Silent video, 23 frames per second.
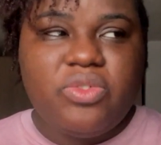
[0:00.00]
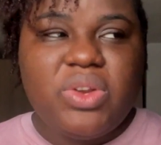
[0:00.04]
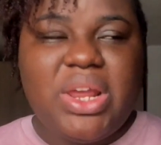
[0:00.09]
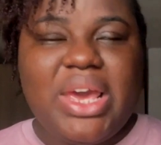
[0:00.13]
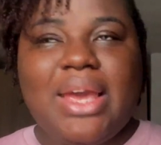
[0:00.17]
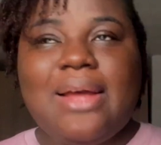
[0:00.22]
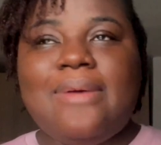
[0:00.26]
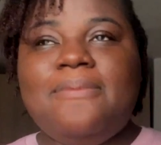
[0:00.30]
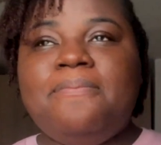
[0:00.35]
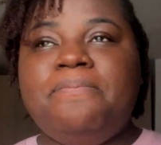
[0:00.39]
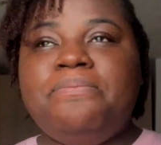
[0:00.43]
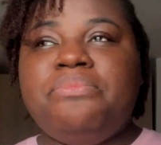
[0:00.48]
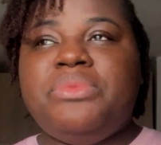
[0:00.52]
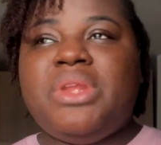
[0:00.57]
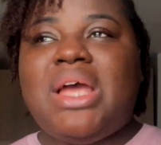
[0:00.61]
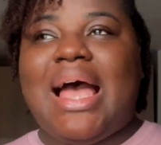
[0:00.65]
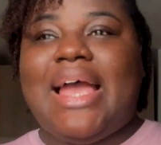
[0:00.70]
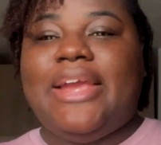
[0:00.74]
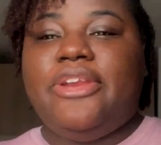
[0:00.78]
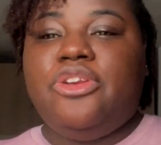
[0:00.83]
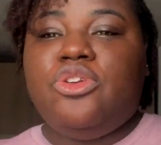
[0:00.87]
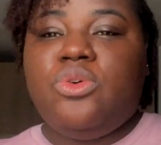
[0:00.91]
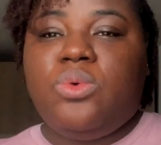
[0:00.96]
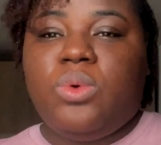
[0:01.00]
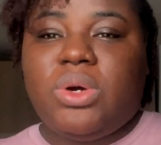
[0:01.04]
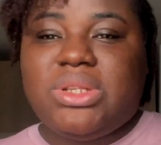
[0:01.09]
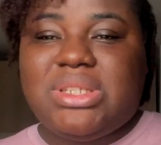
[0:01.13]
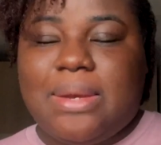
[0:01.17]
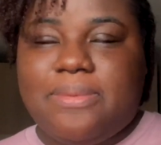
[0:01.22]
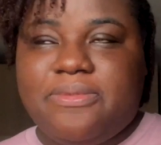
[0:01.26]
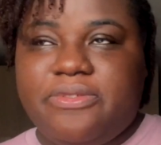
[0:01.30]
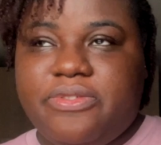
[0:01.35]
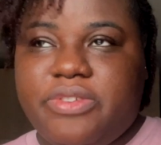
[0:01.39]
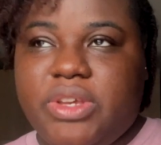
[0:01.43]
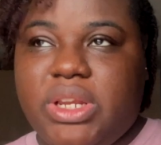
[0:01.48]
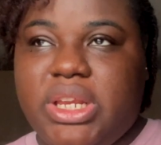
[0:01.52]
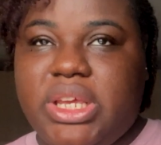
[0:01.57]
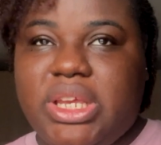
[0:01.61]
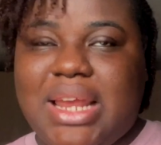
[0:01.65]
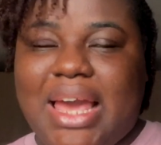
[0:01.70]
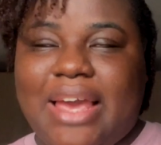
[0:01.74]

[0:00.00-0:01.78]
Like, I know what I'm feeling.